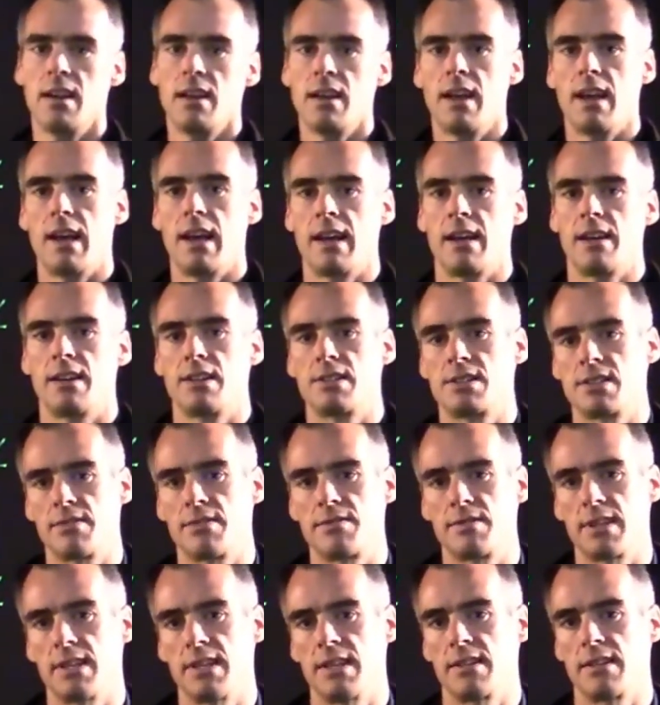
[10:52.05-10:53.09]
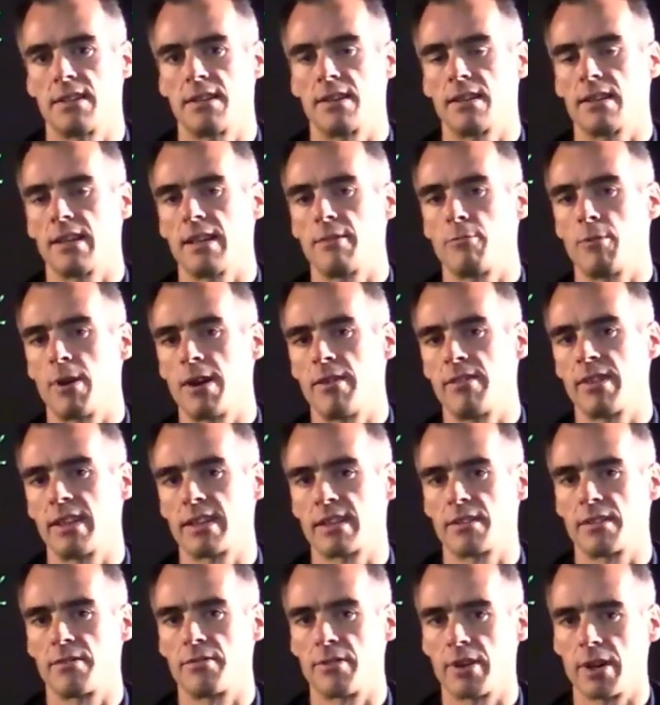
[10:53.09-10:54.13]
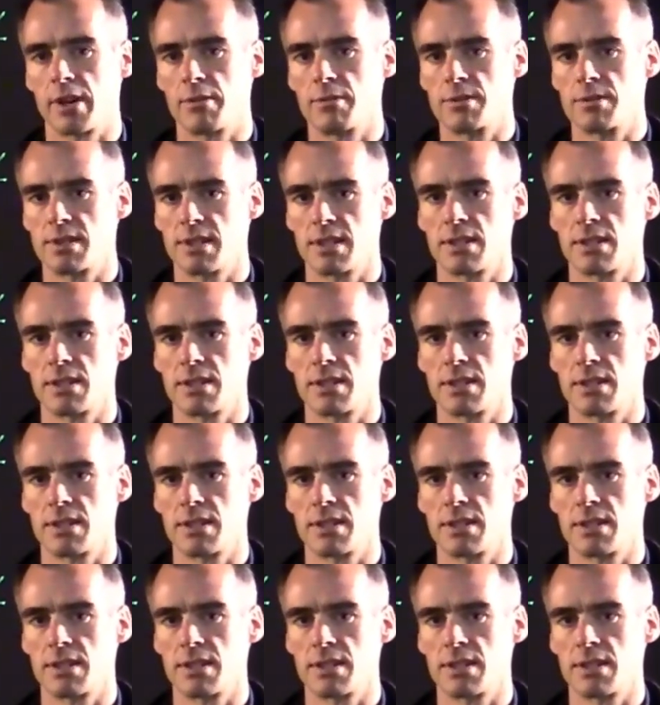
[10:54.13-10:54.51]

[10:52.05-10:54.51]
a shift in the wavelength and frequency